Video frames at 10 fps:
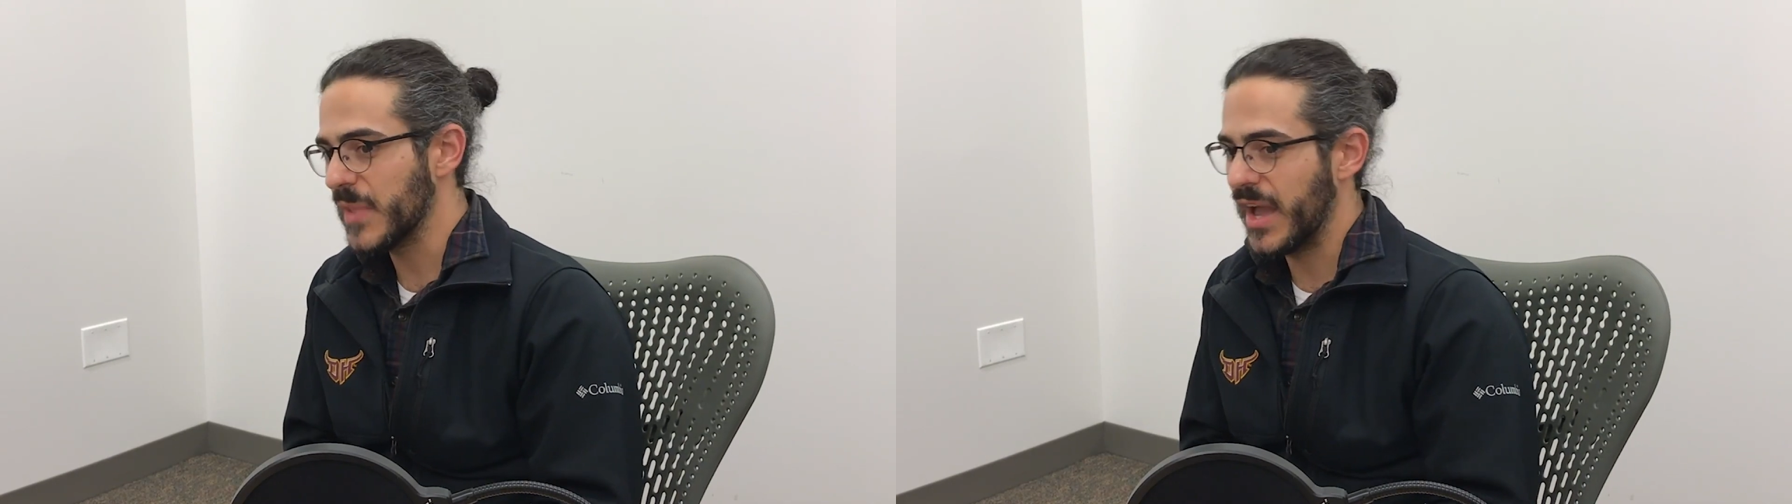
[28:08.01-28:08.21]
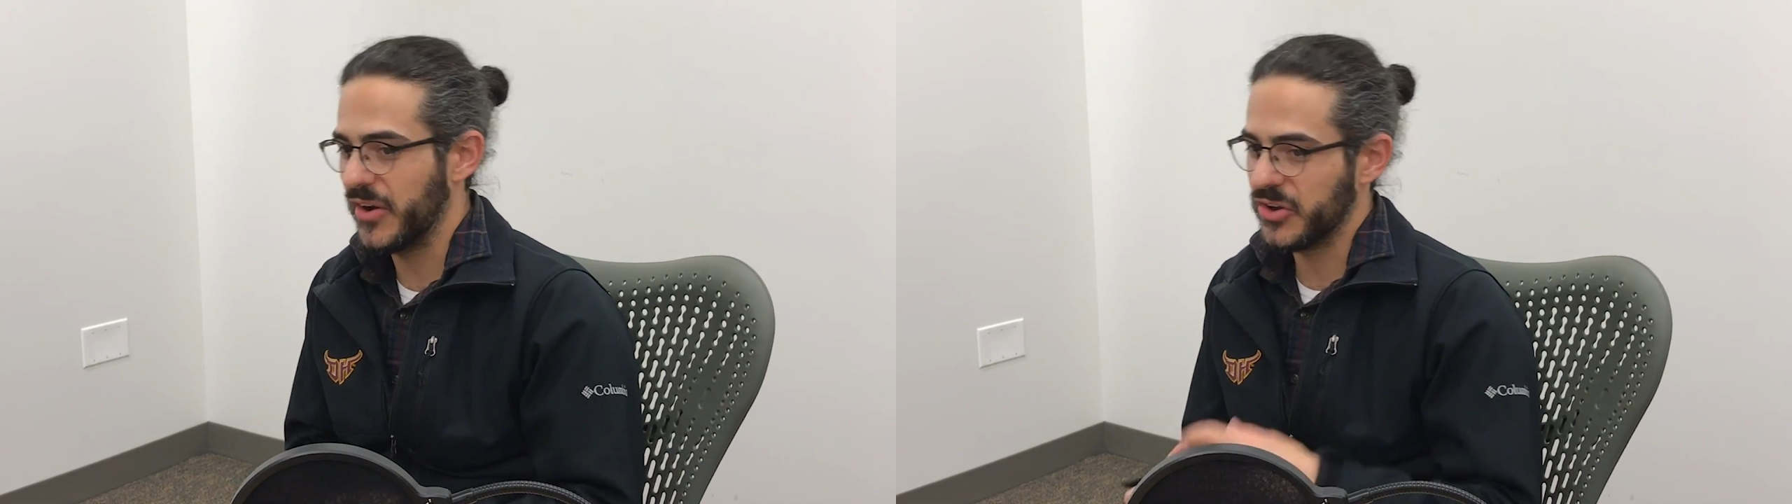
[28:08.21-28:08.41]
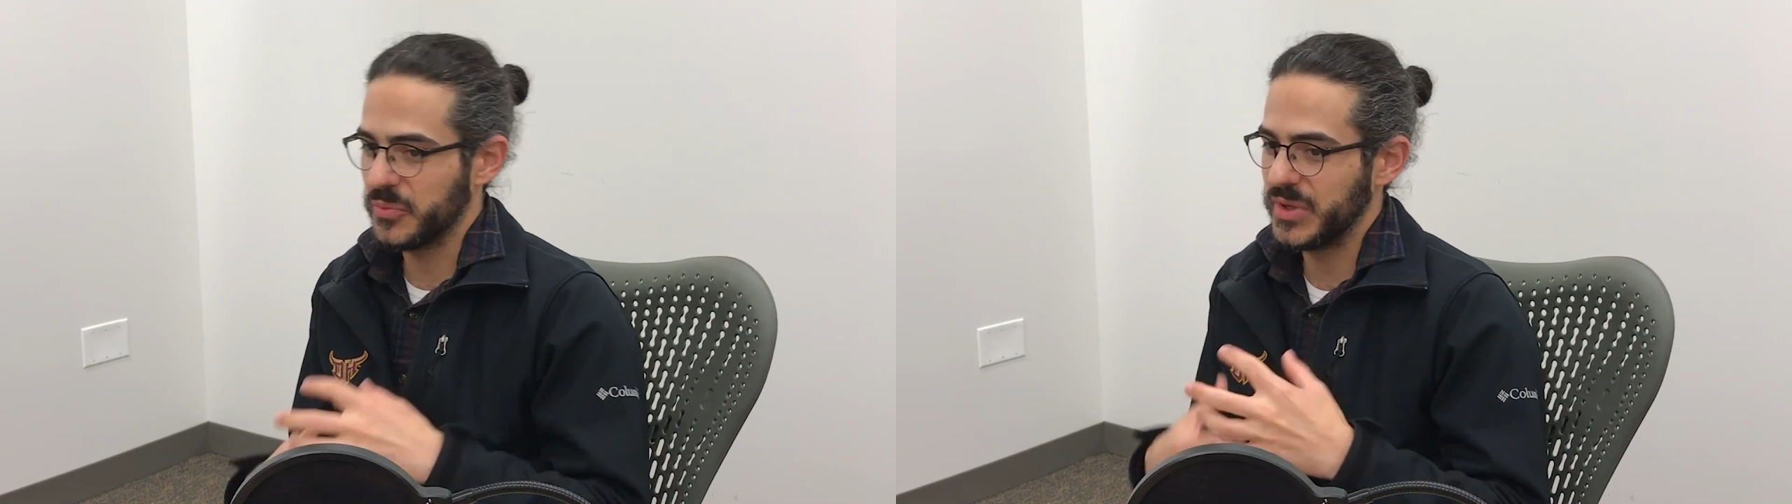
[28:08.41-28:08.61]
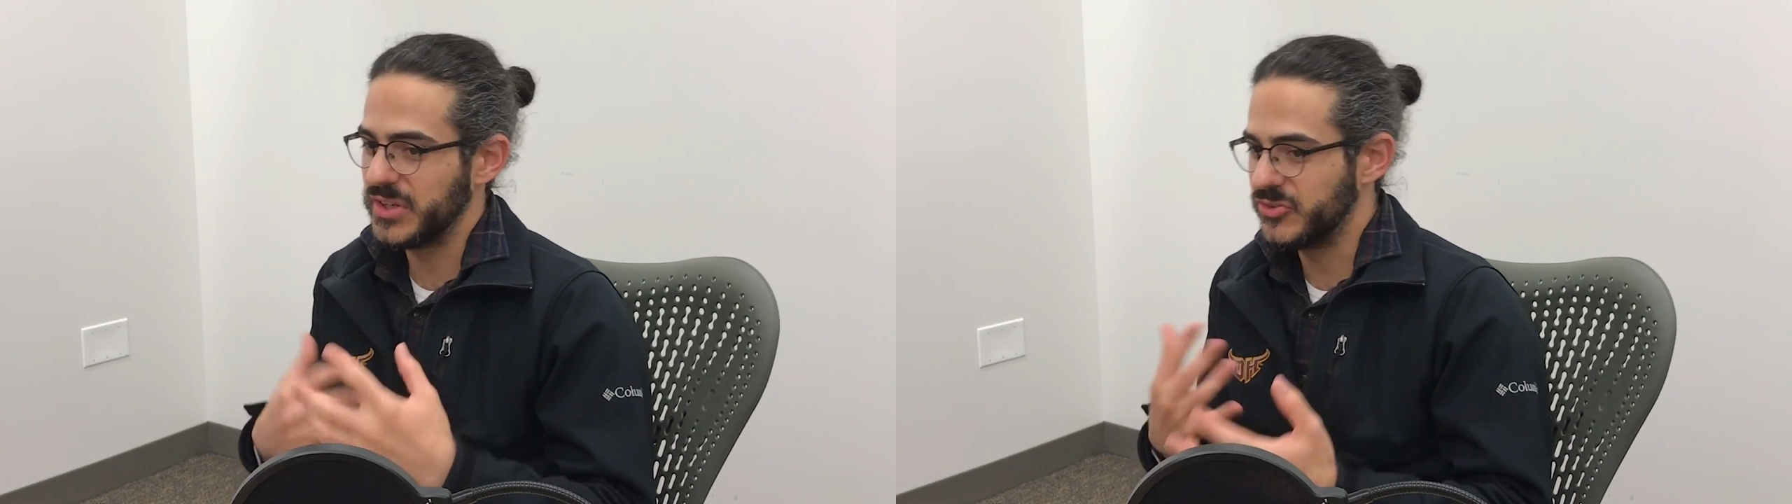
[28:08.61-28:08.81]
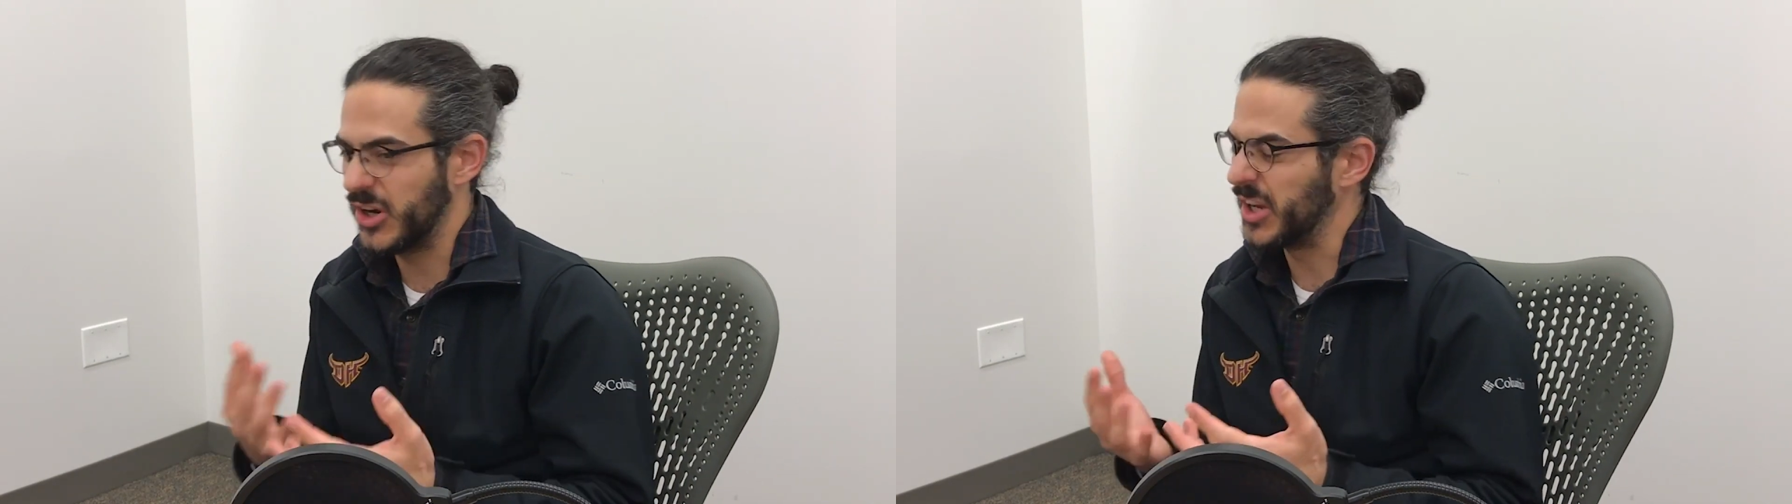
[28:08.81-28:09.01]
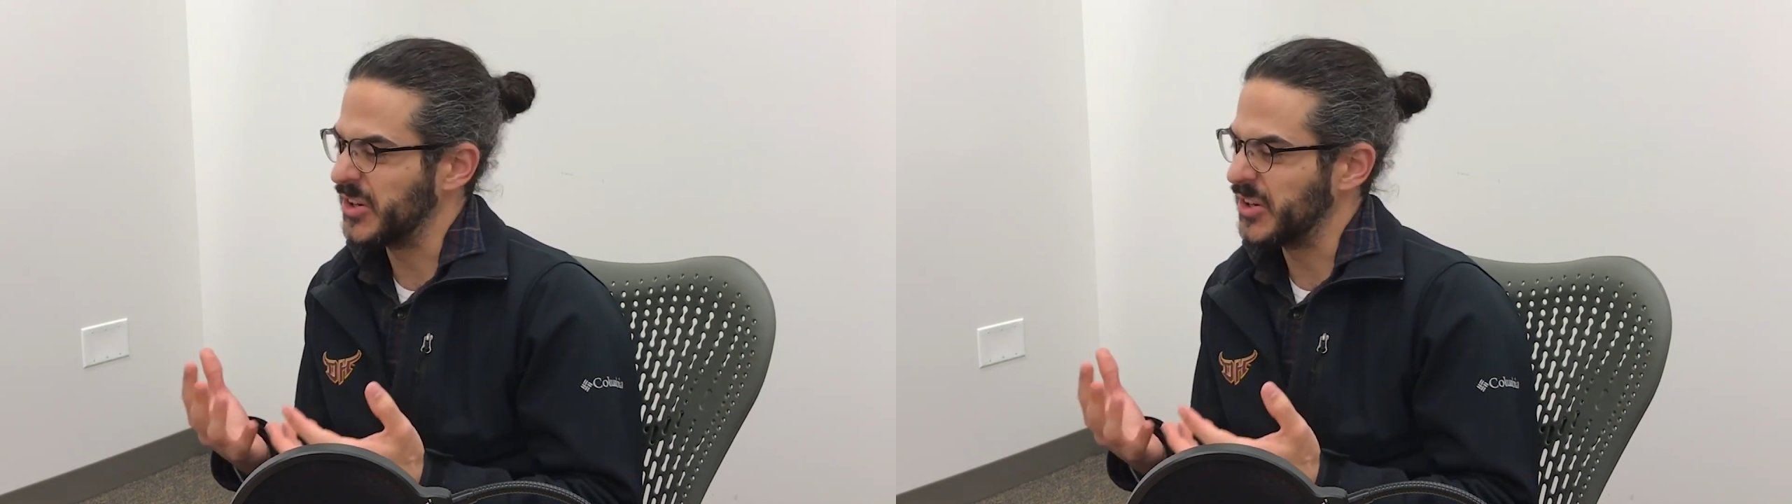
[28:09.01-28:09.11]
how can we try to